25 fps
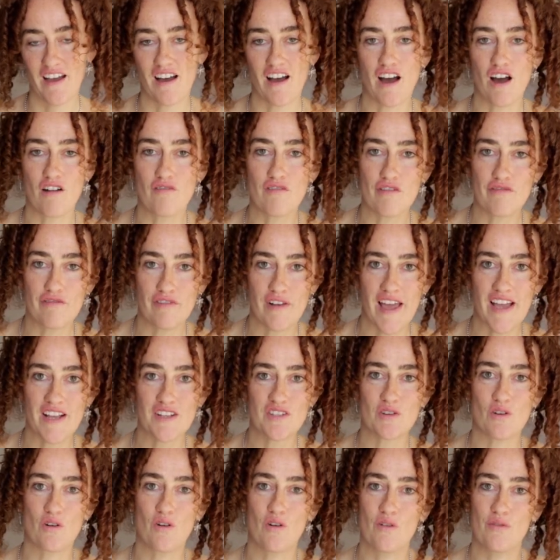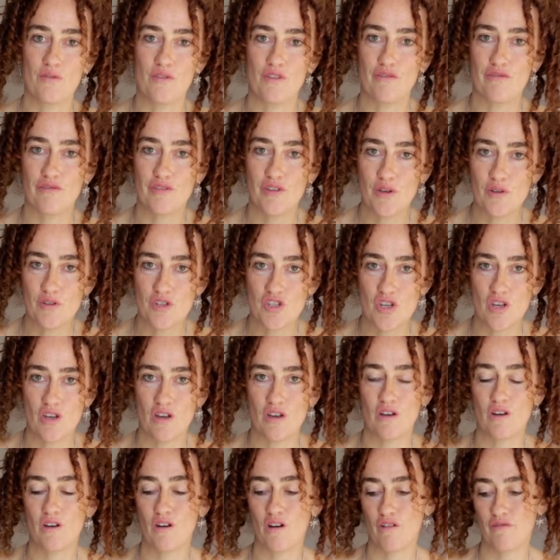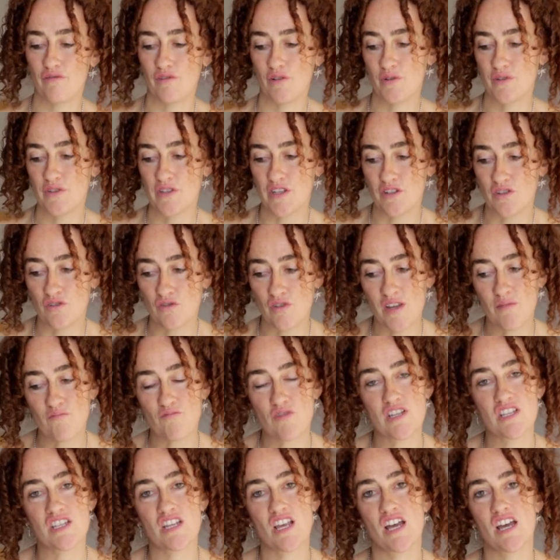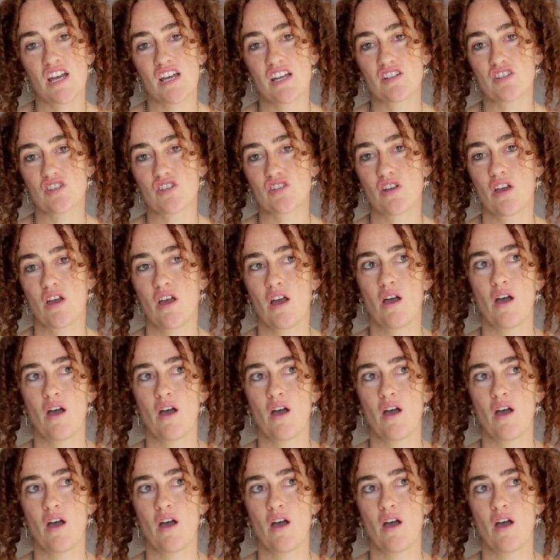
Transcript: I'll reflect on the future of lucid dream research